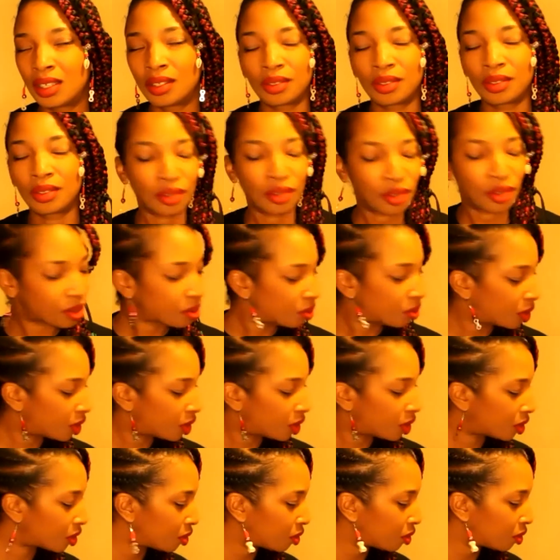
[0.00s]
you just
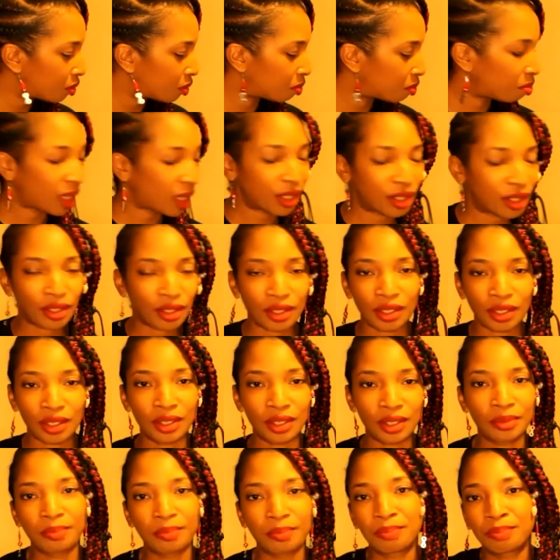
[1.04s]
want to make
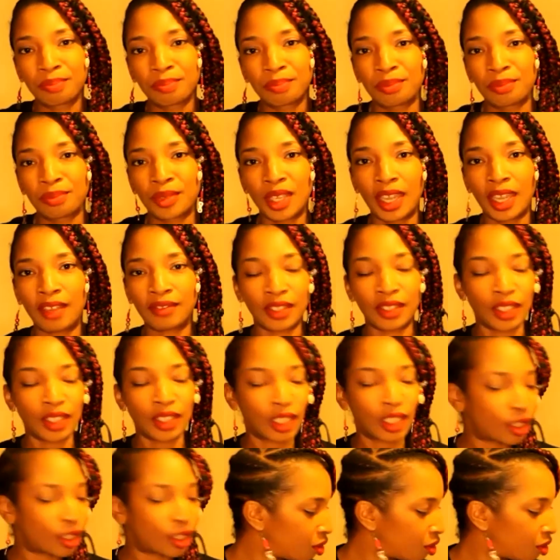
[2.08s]
sure you have tissue